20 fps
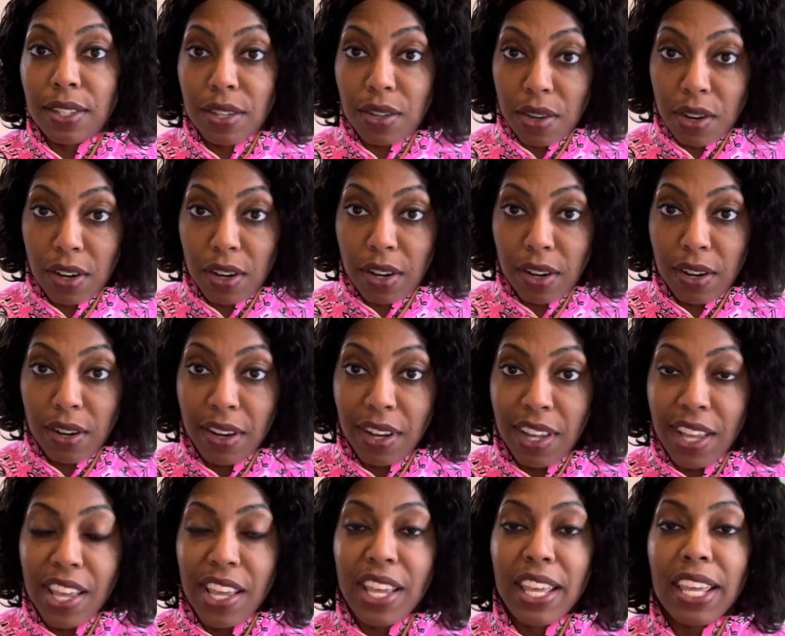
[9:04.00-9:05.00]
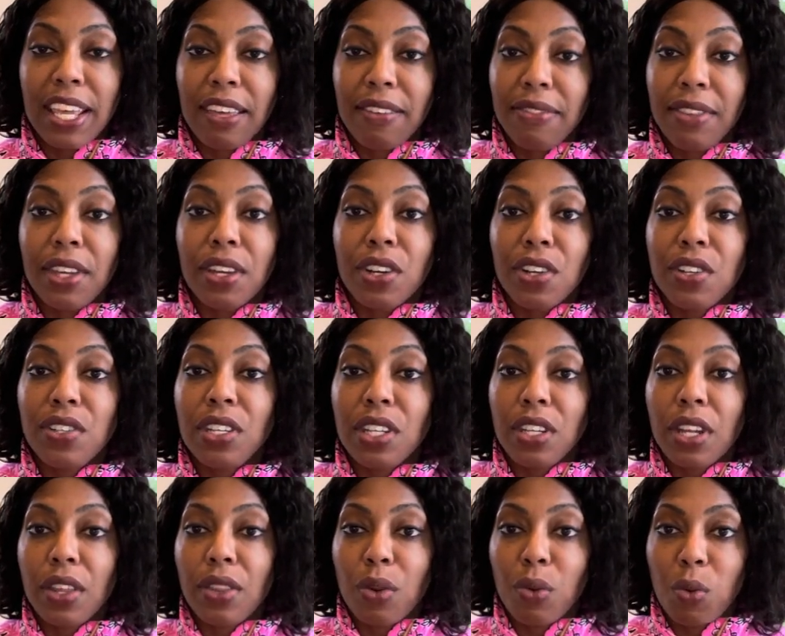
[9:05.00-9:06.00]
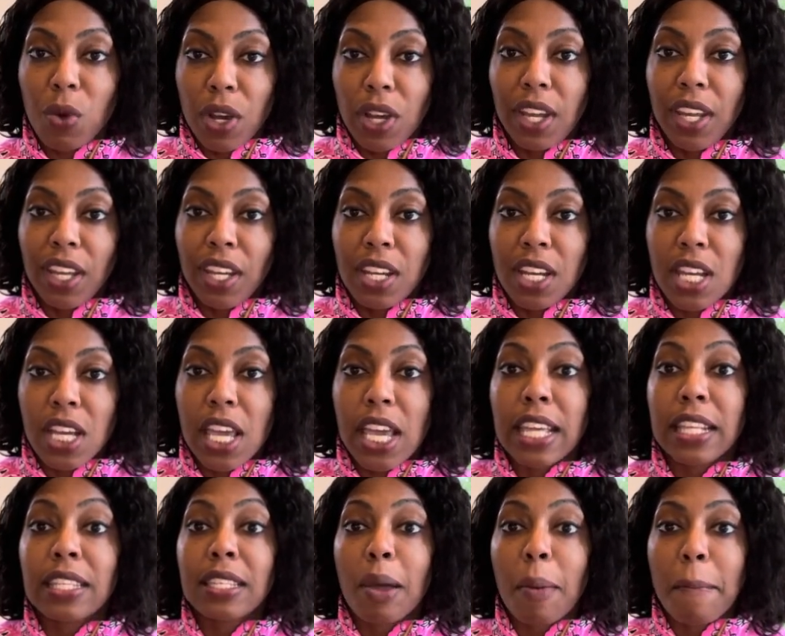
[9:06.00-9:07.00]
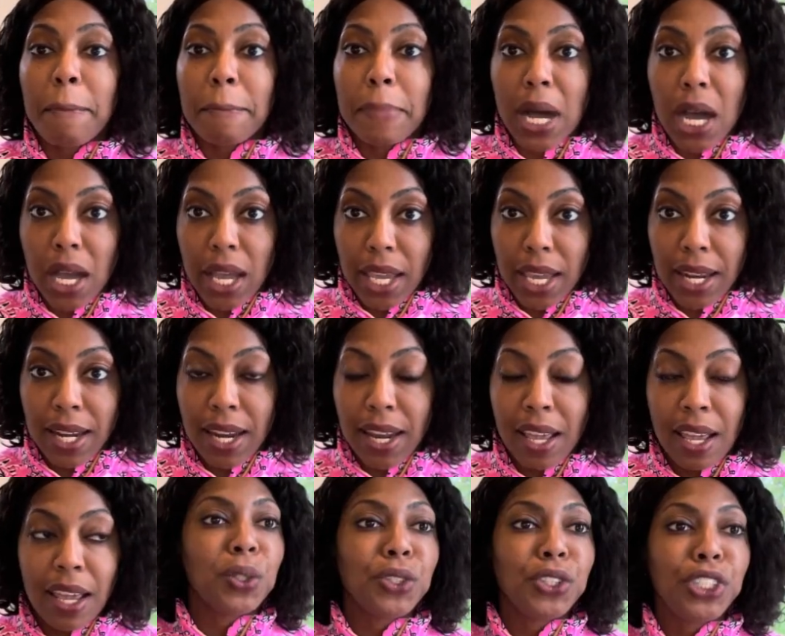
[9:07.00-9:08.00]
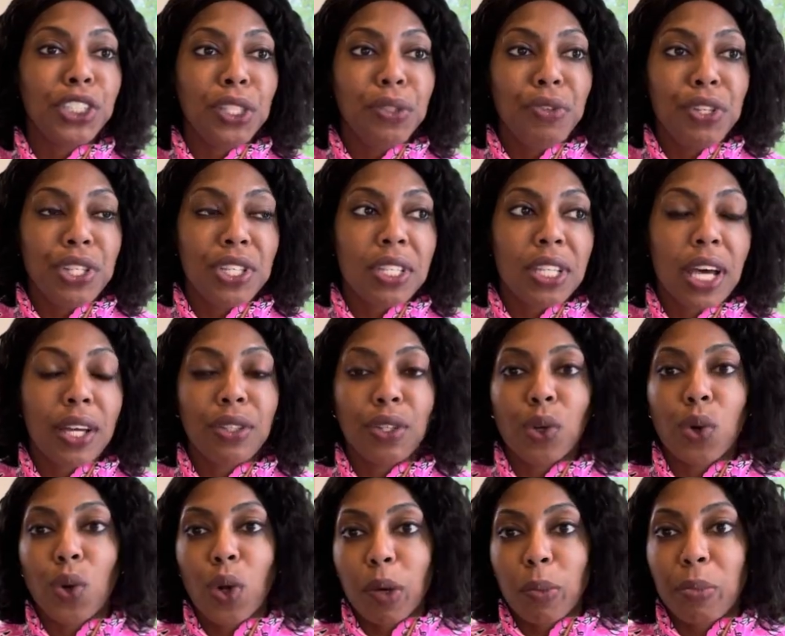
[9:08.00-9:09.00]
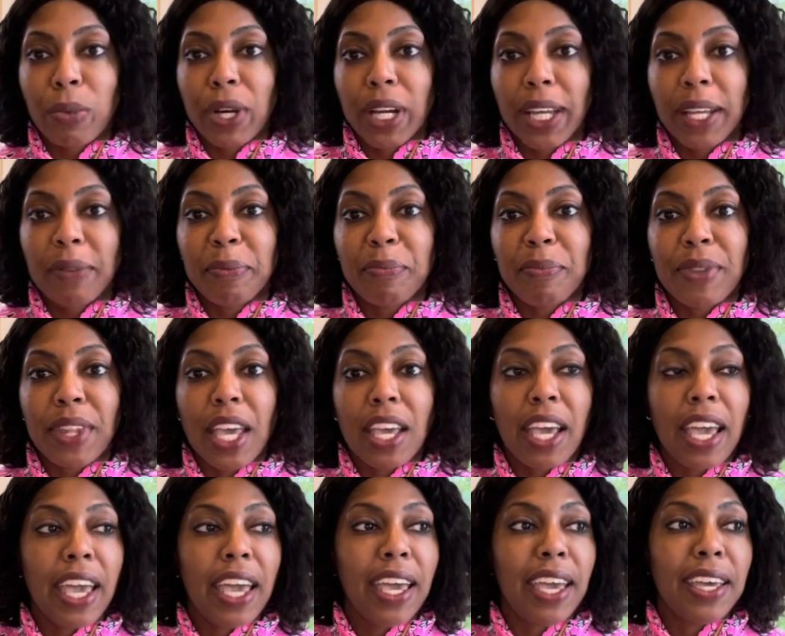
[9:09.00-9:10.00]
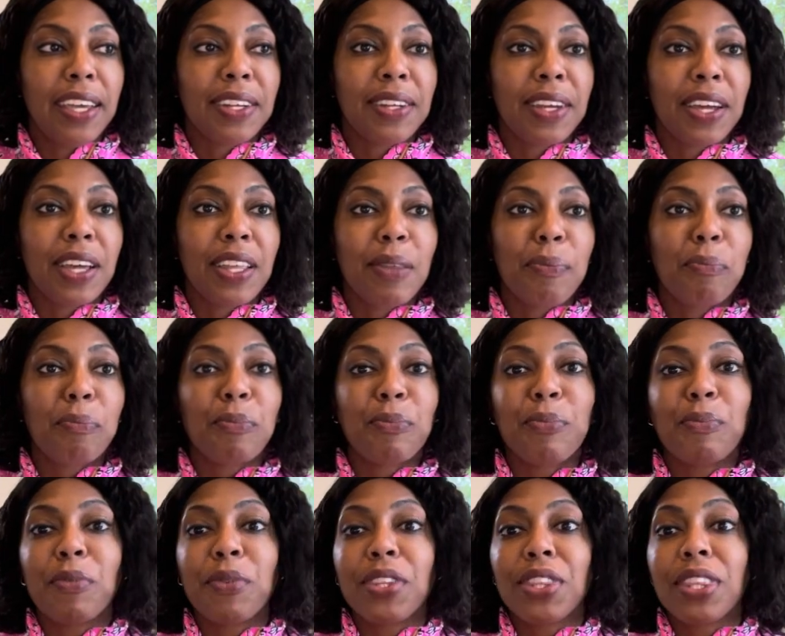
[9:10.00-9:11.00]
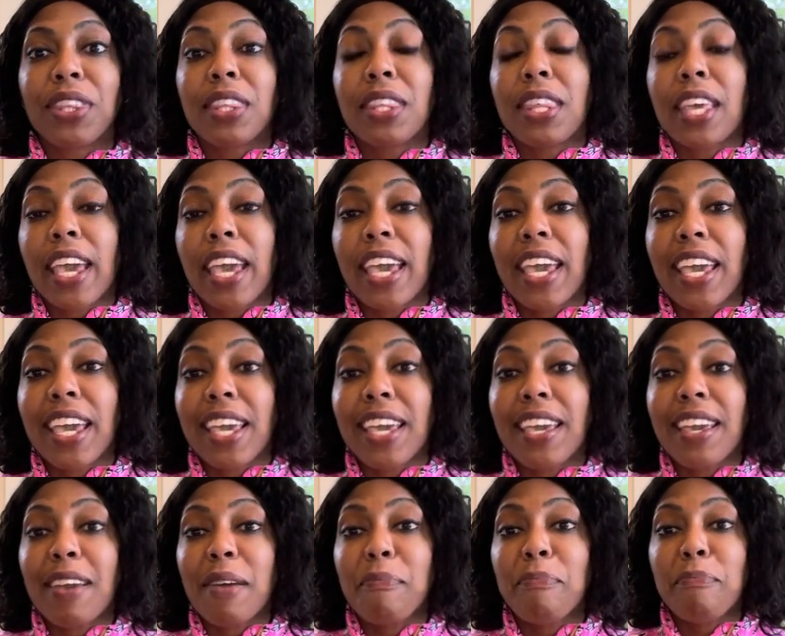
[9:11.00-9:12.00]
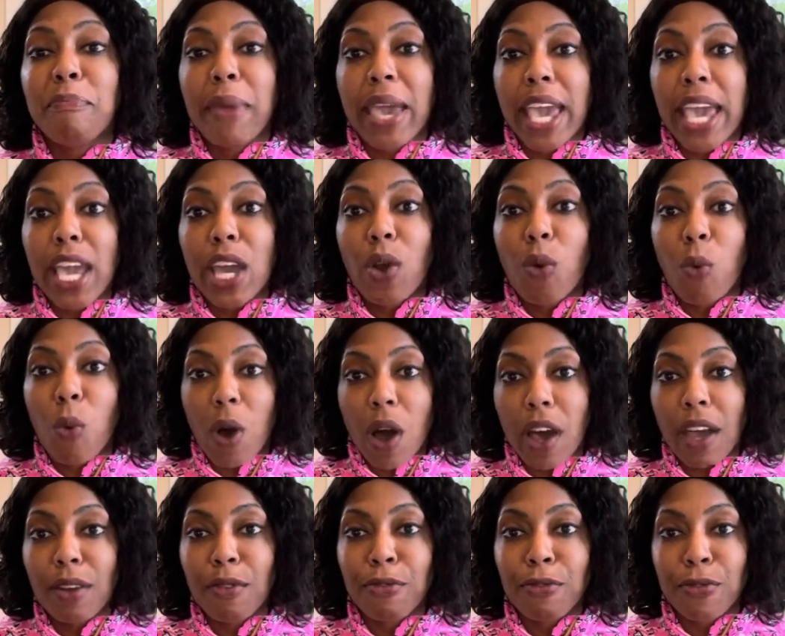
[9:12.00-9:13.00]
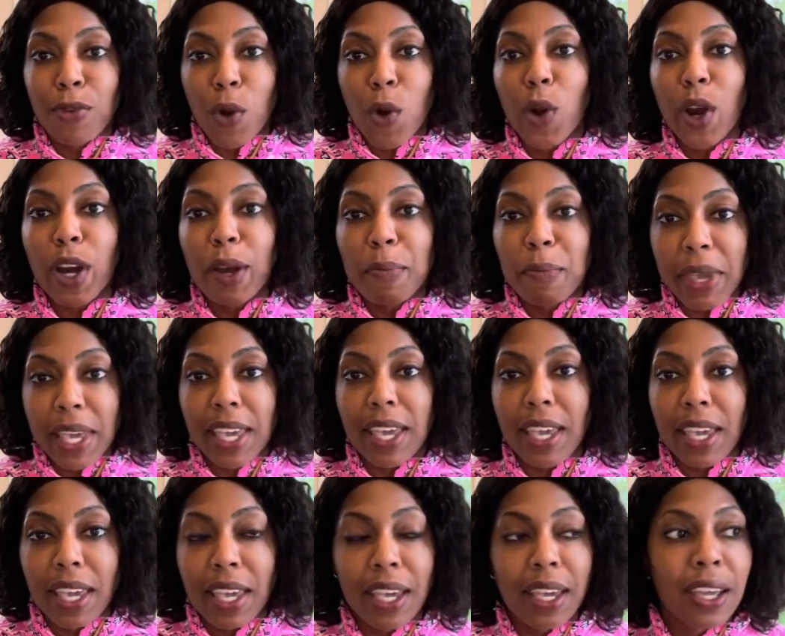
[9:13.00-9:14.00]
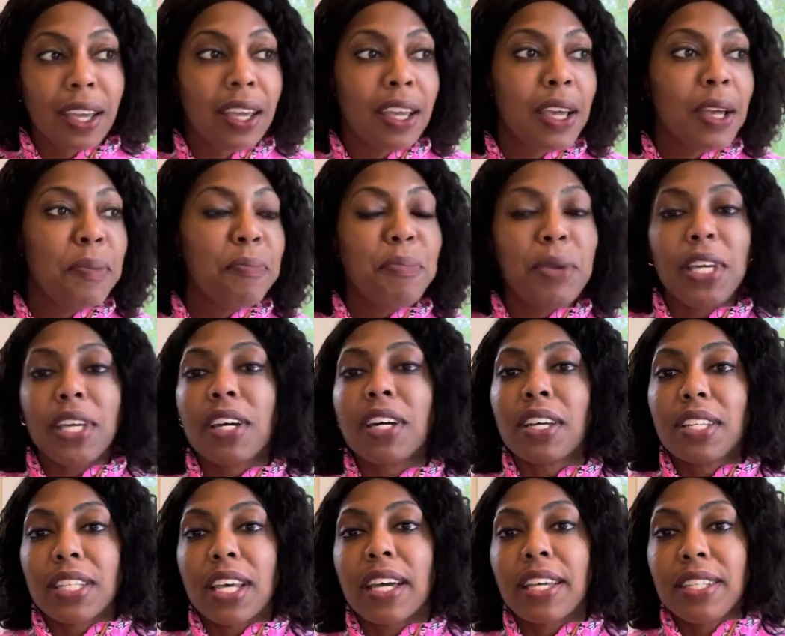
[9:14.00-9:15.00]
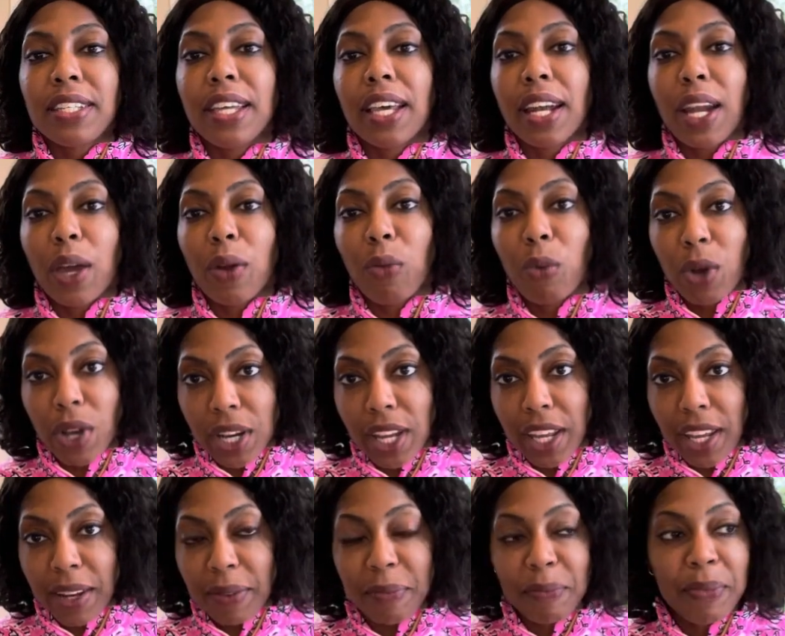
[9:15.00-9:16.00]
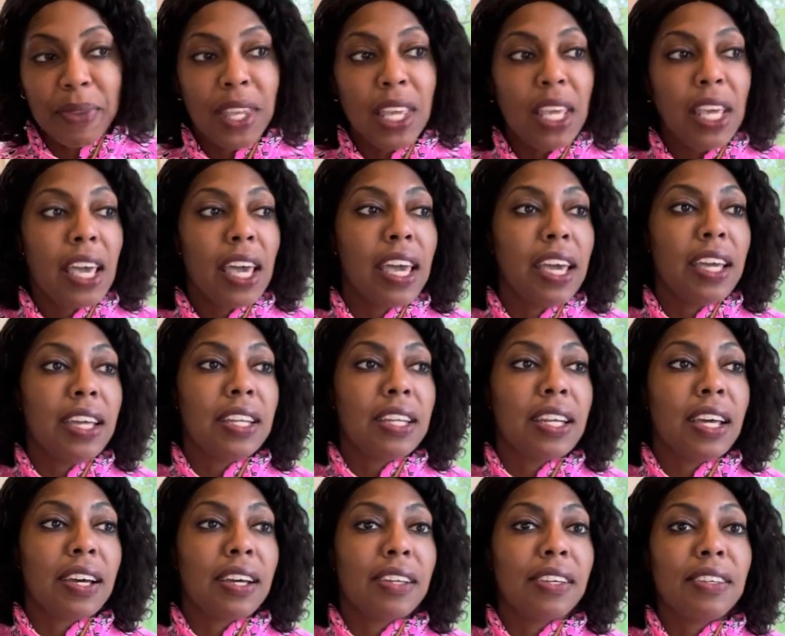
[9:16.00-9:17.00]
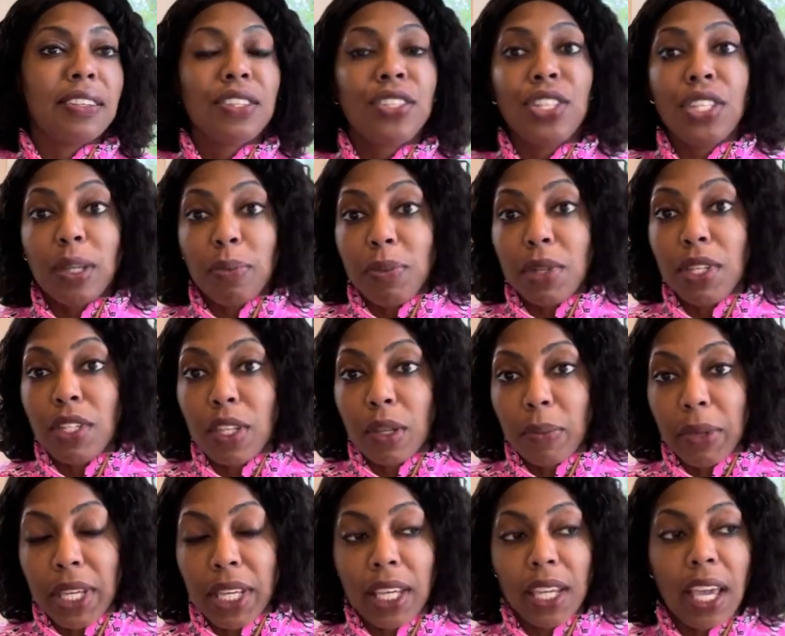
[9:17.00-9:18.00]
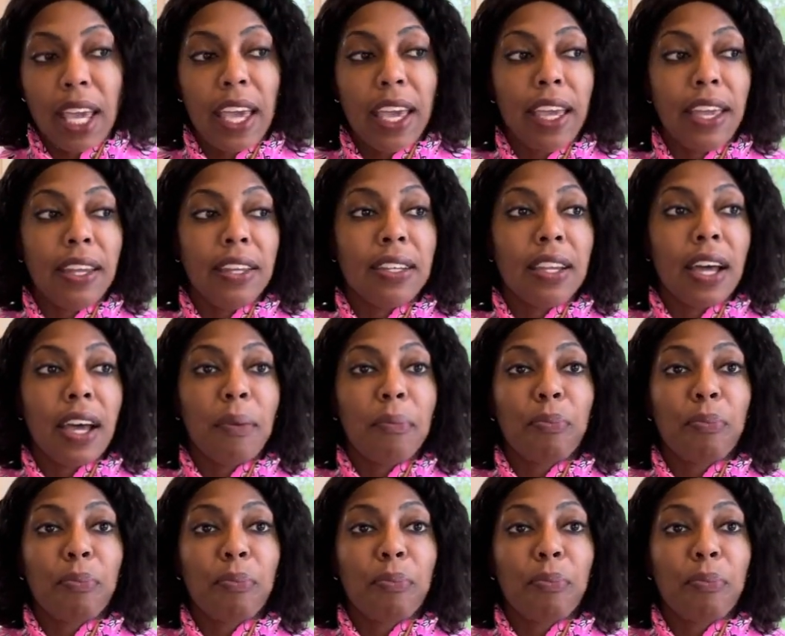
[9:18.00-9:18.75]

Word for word: to her, if there is another one, it's mine. She reaches out to corporate and they make one for me because I said I want it and shipped it to me. And